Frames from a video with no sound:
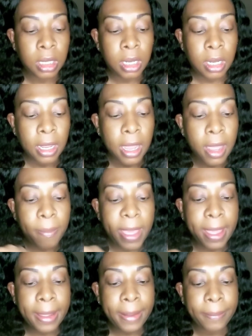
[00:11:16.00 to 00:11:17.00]

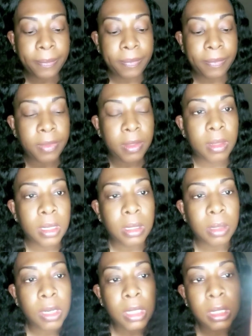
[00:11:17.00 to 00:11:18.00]
Compact. And this is
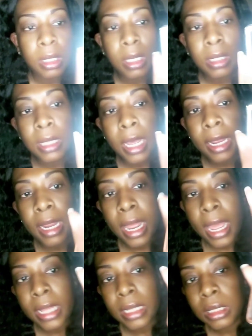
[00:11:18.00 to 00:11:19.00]
what it looks like. It
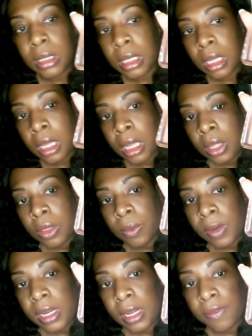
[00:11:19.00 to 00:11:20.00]
has
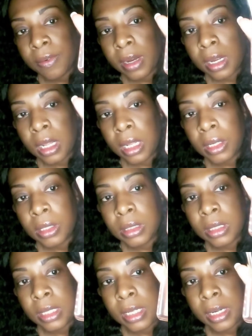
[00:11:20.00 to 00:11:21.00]
three different colors
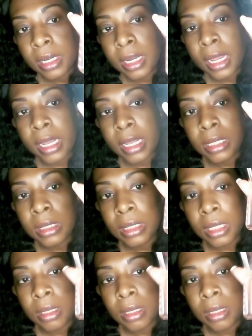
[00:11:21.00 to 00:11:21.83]
in there, guys.